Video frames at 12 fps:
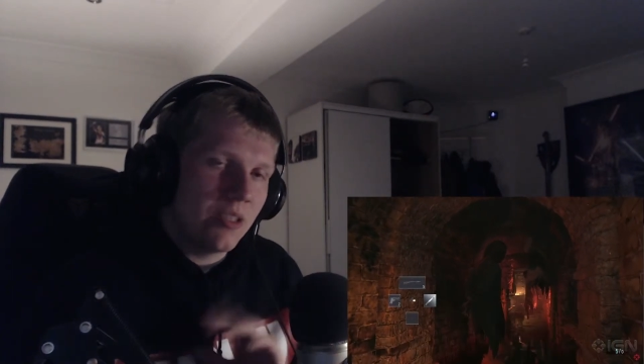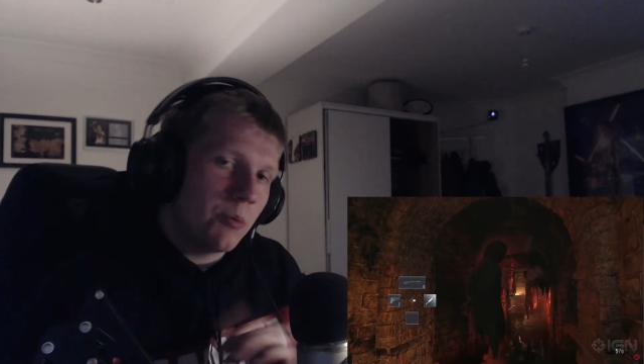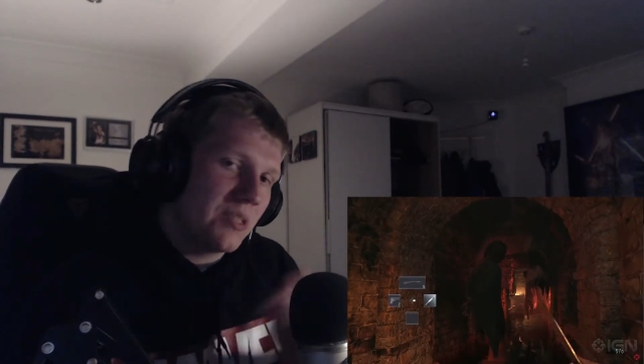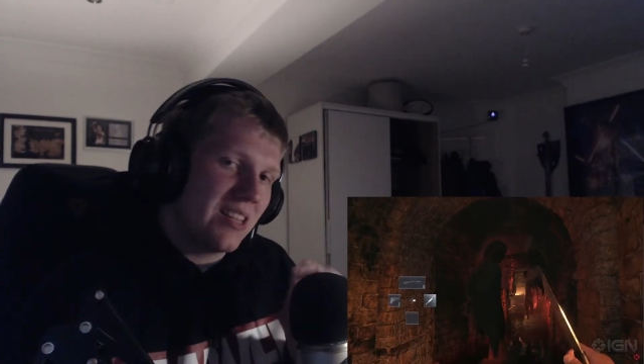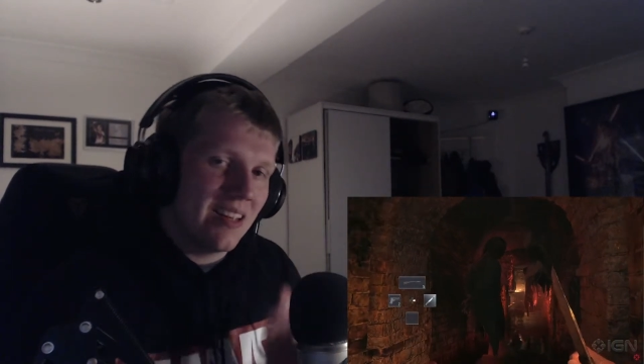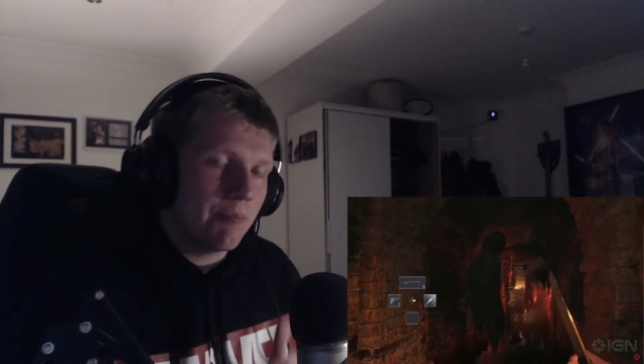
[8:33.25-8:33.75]
It was
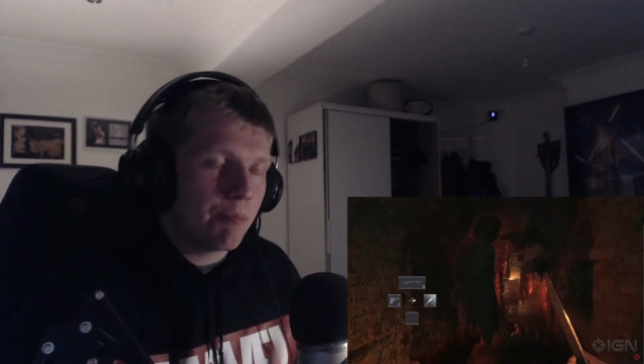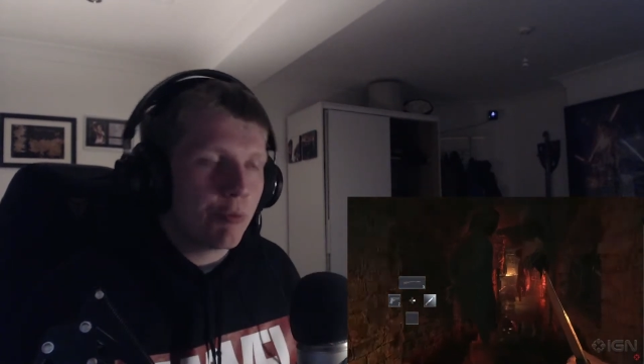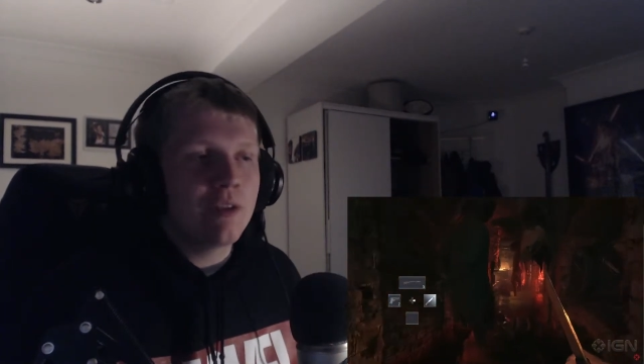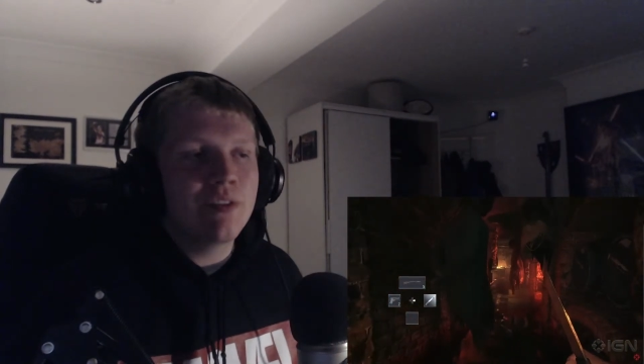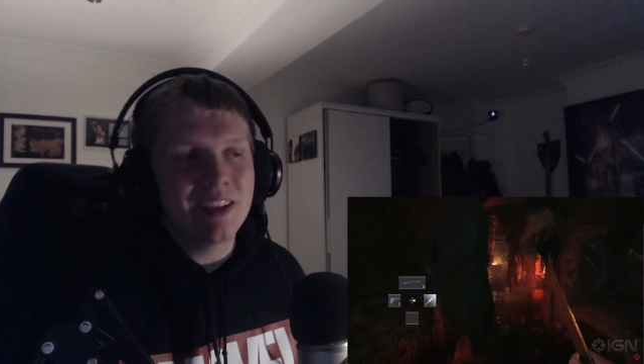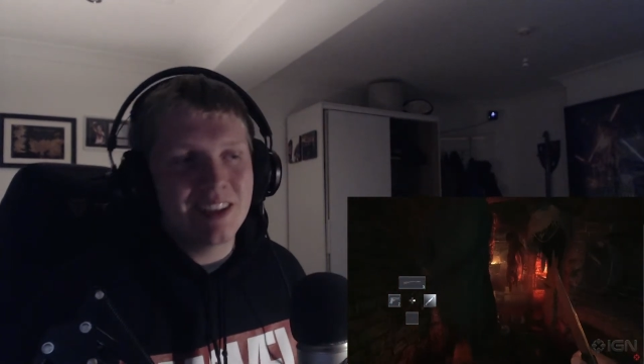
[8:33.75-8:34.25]
in the
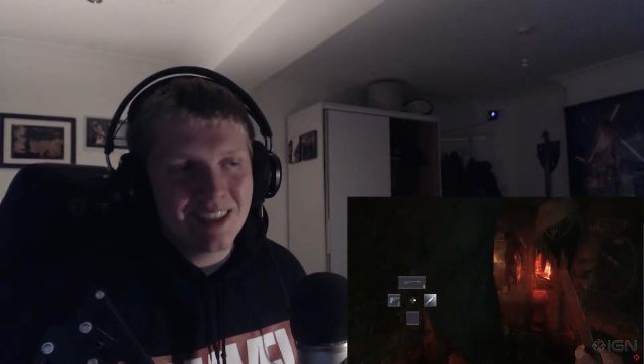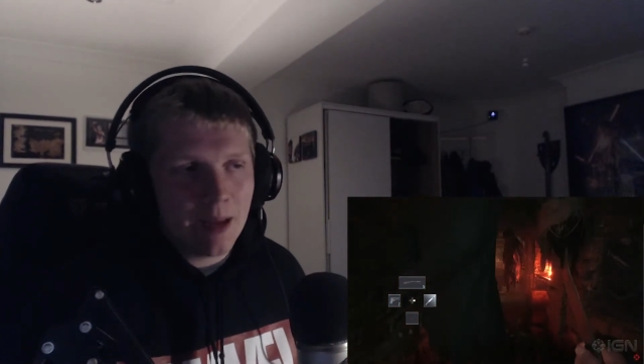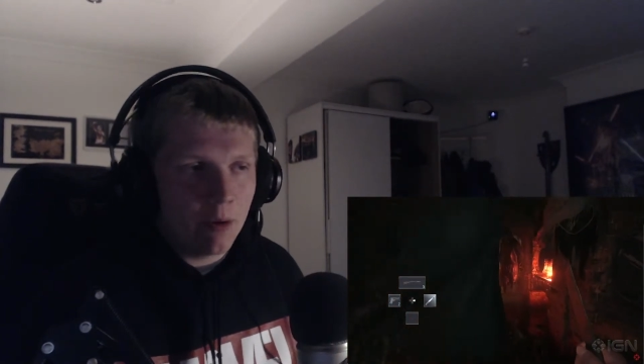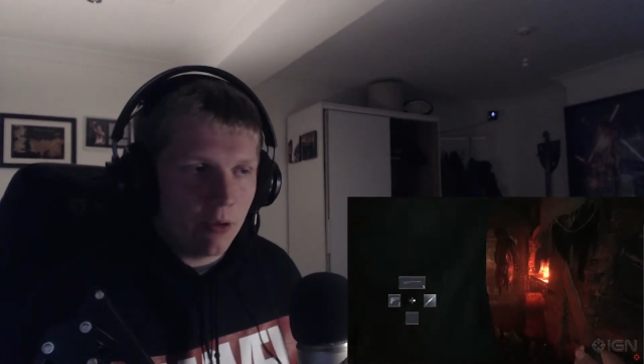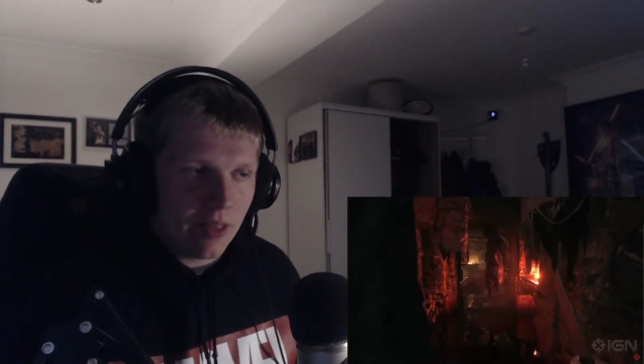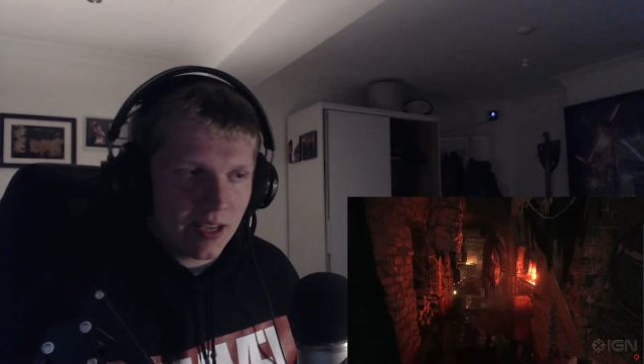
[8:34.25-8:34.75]
previous
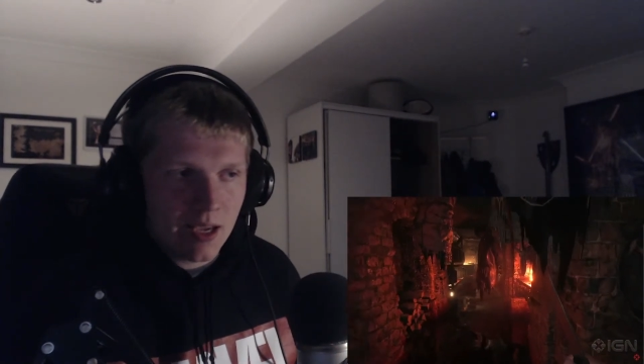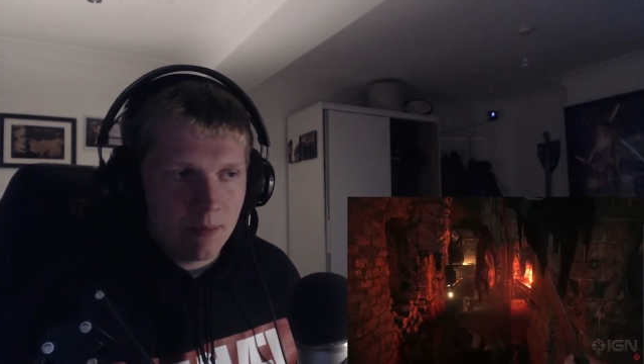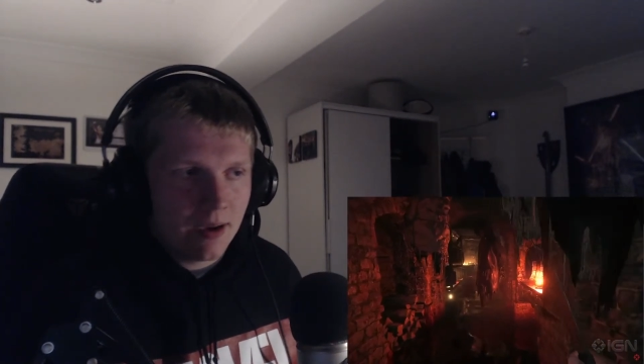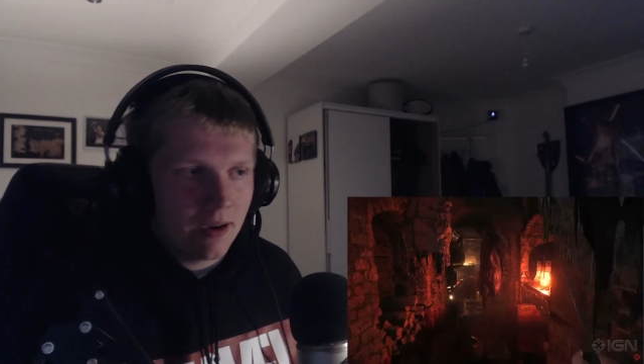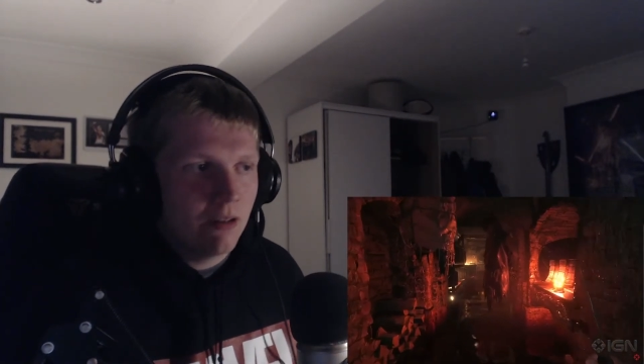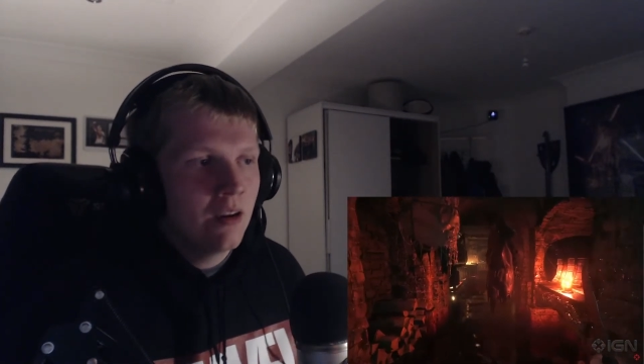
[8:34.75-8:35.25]
demo that came
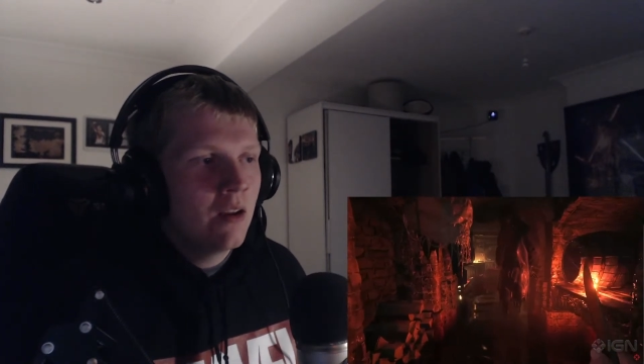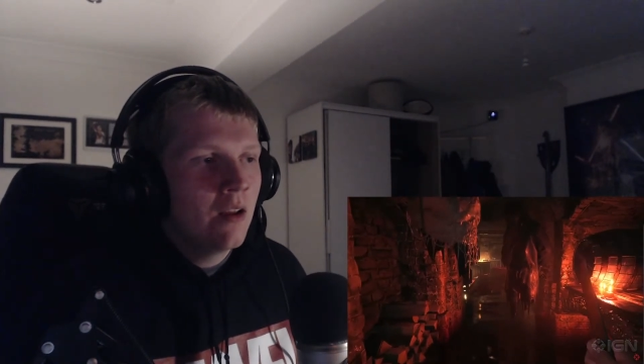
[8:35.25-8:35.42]
out.